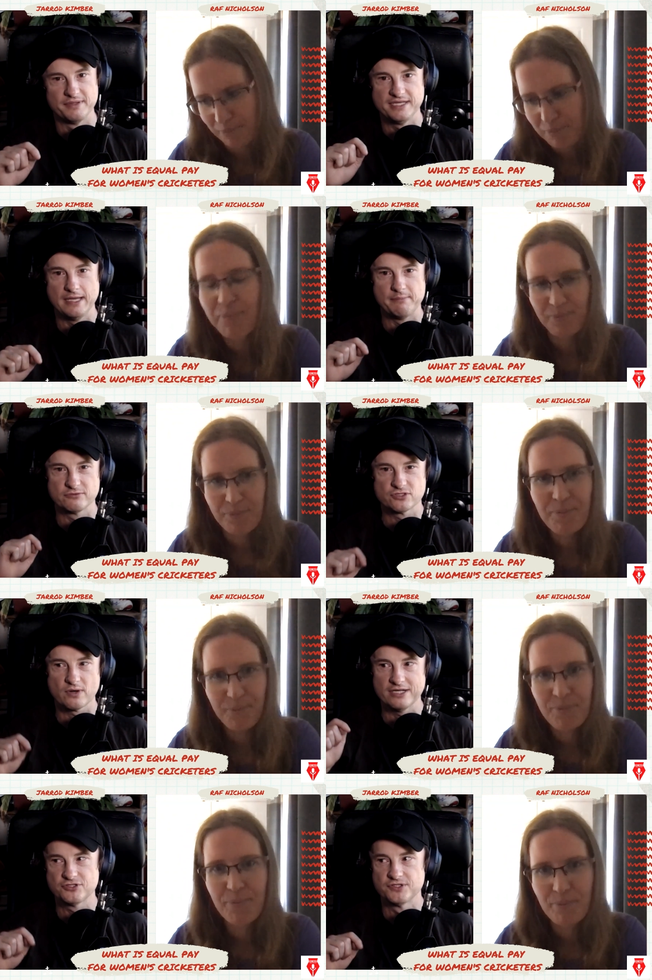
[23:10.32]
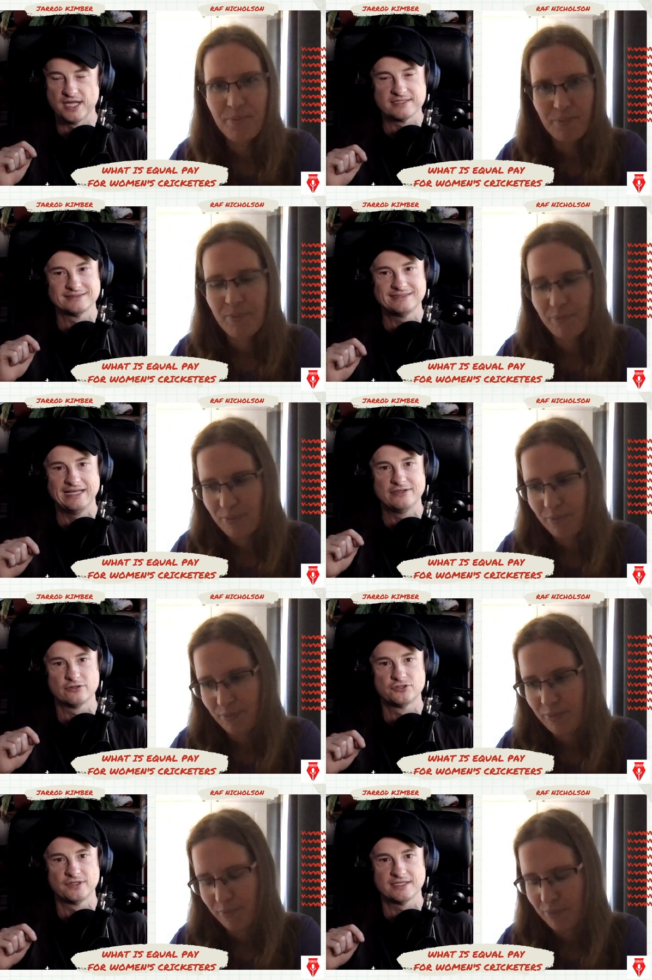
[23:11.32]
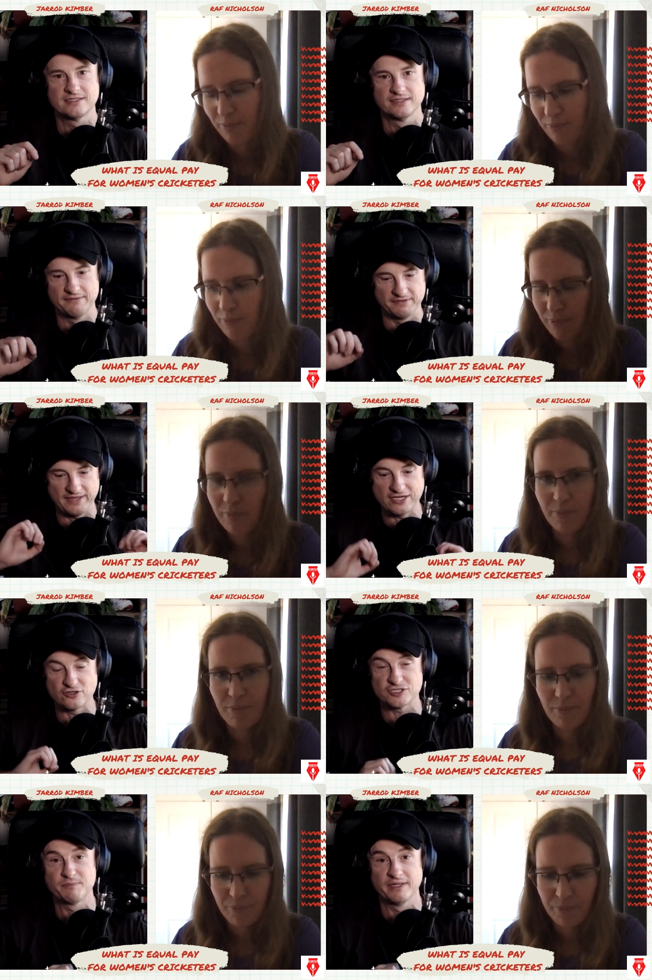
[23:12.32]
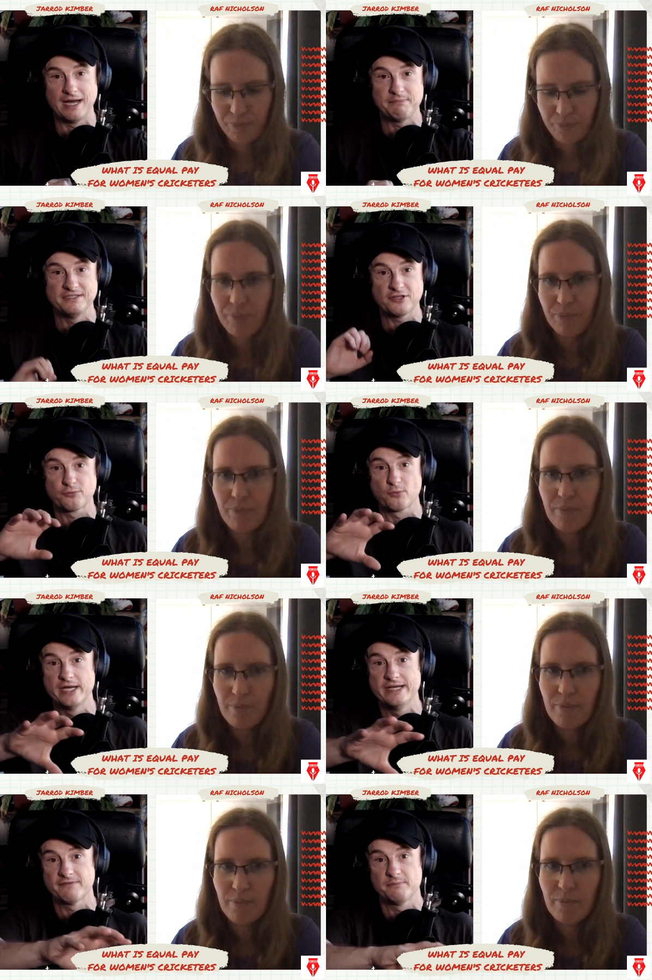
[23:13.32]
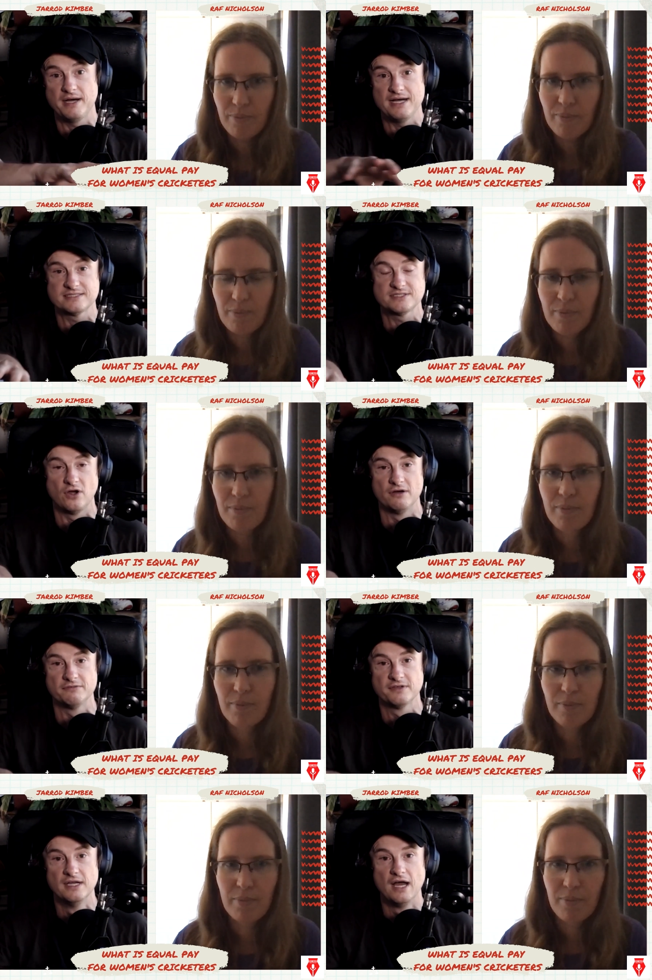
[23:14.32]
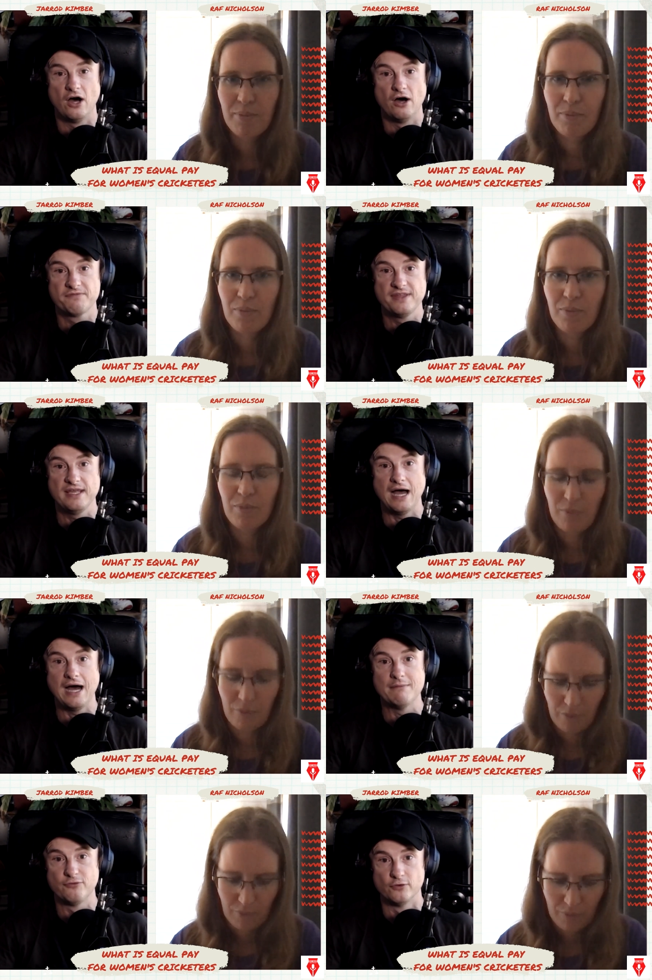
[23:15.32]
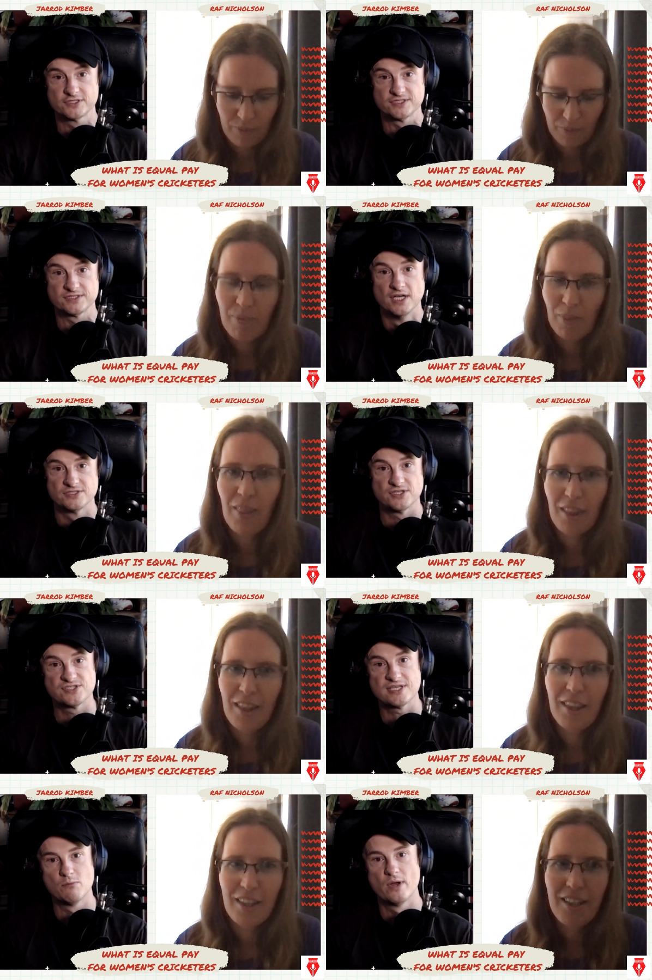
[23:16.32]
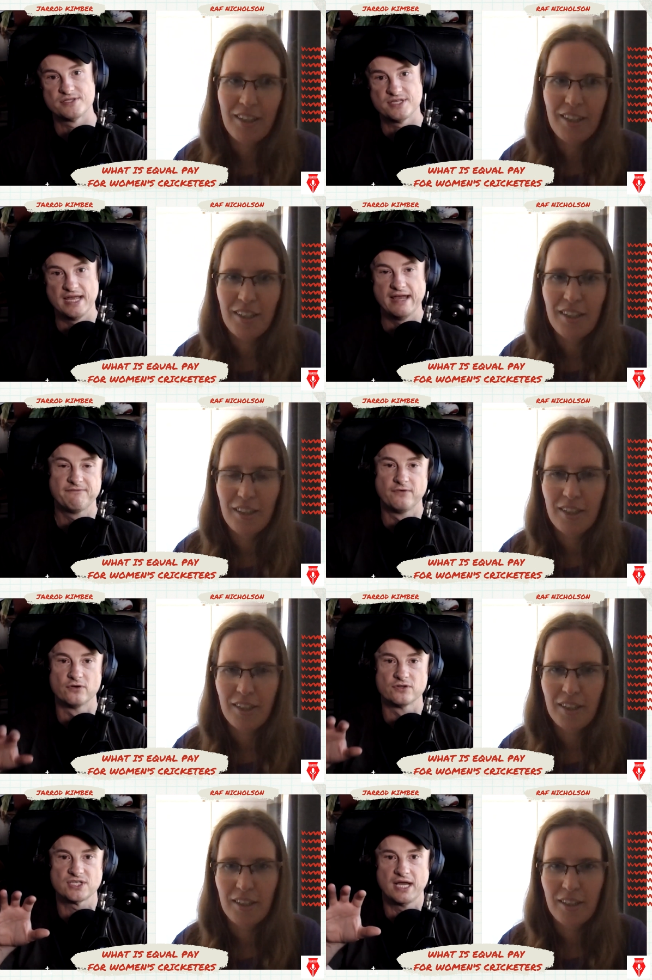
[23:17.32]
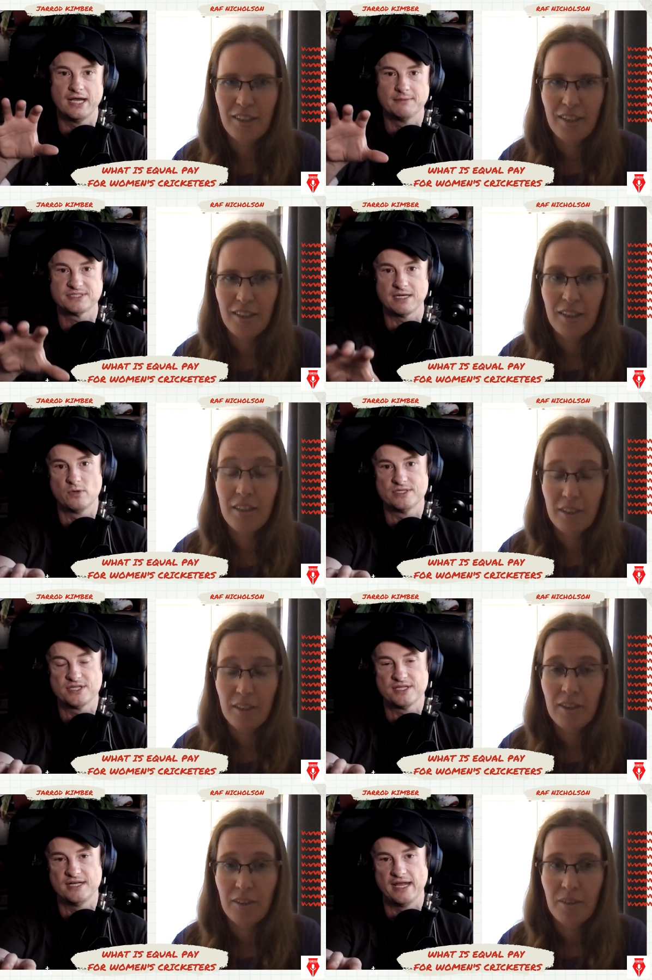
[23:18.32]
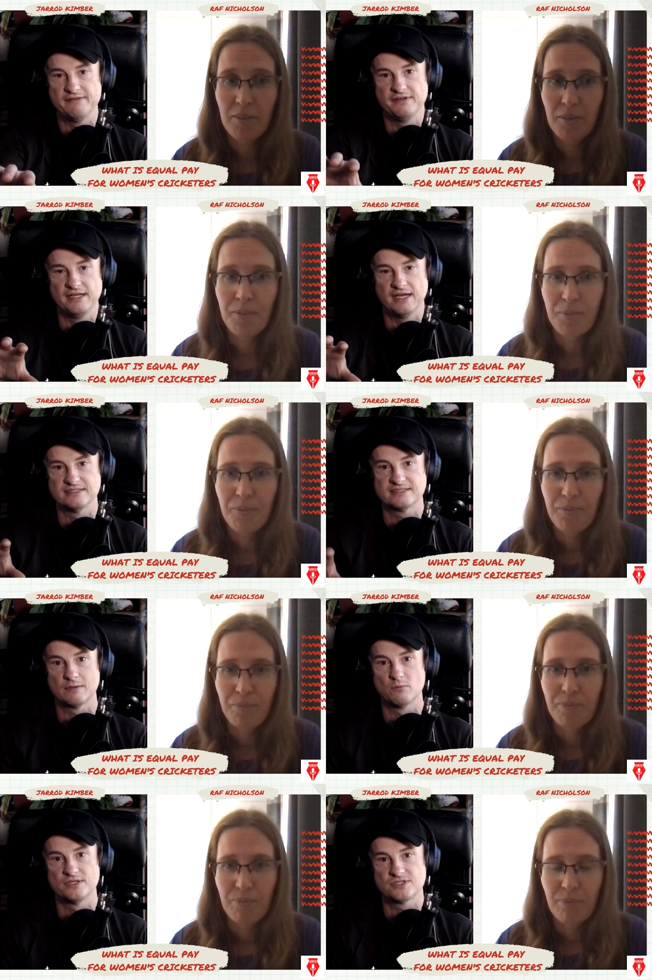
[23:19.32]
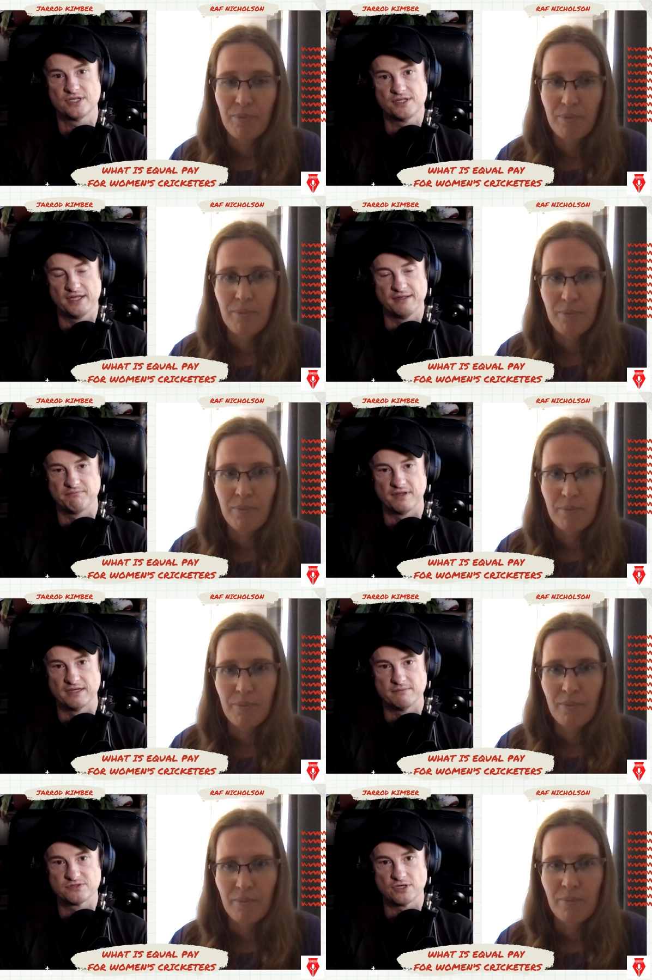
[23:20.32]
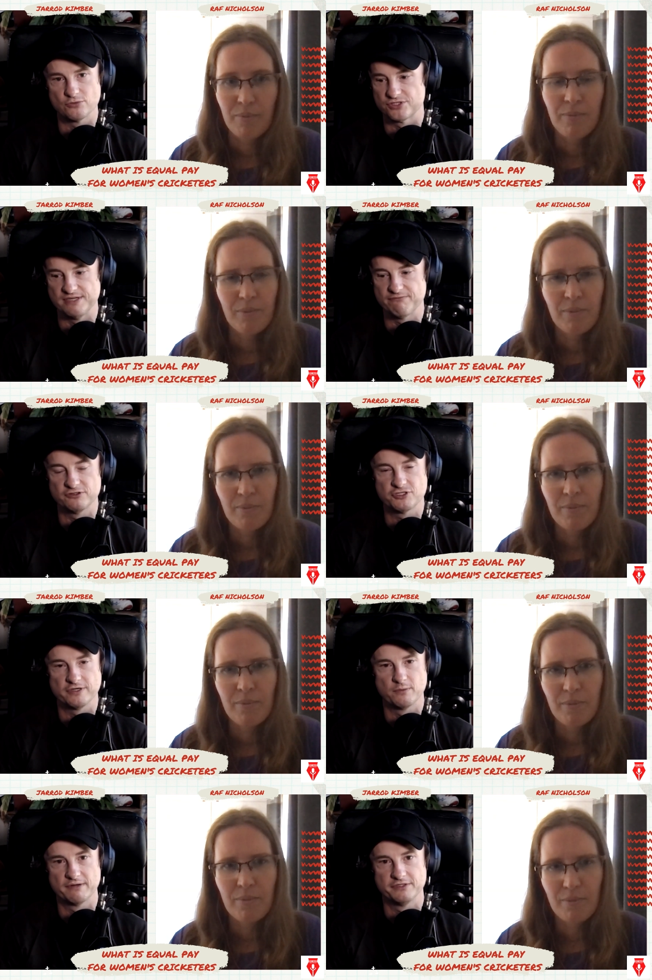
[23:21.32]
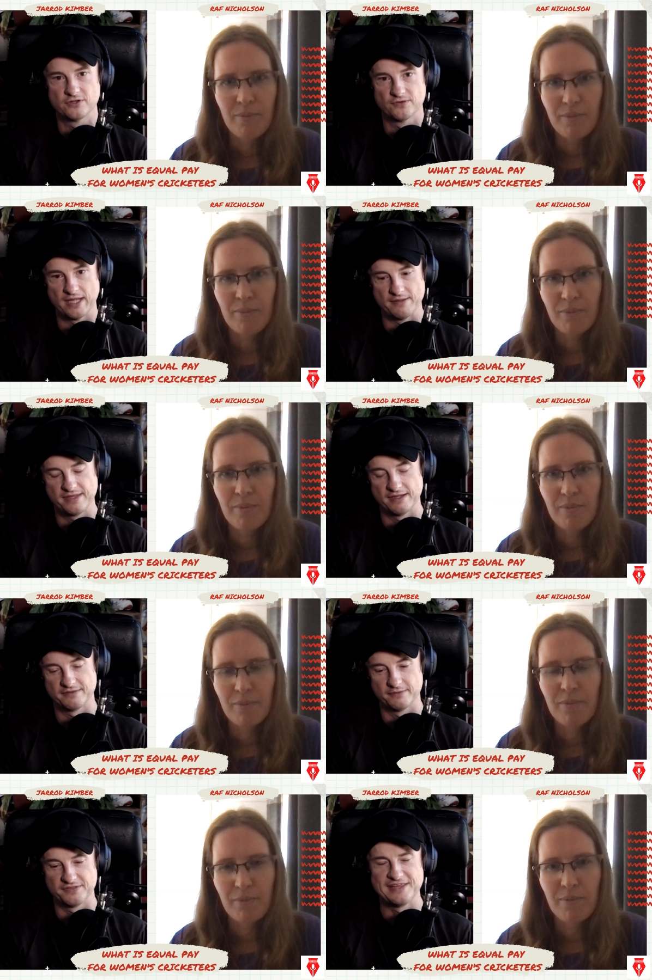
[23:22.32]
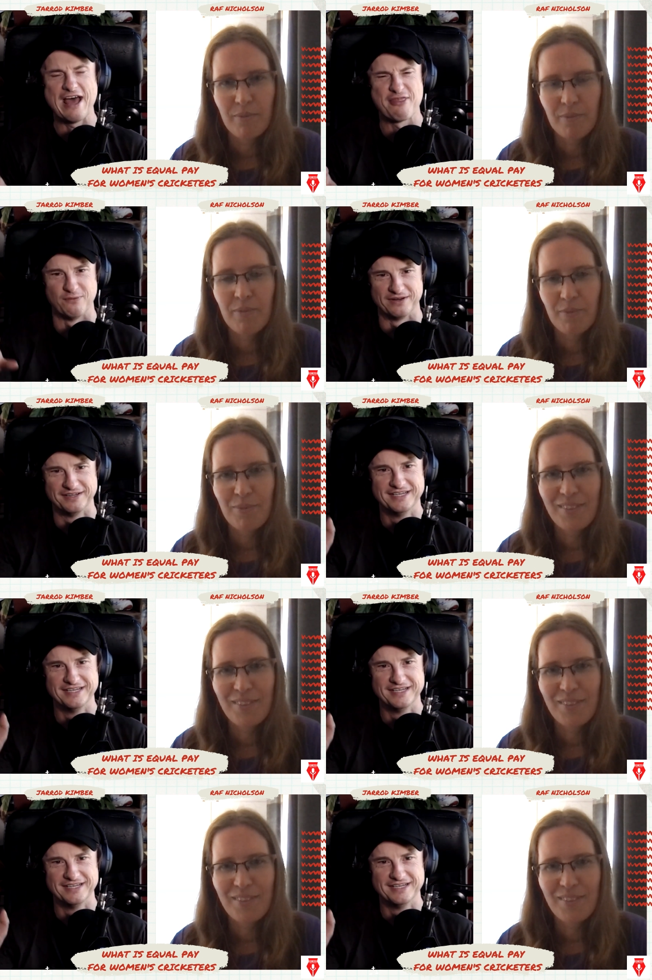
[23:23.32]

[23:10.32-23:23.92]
Speaker 1: the year, but it was around 2010 or 2011. They got split up into three different parts of of the armed forces. So some went to the air force, um, some went to the navy, and some went to the um, soldiers infantry or whatever you call that. The other, the other one.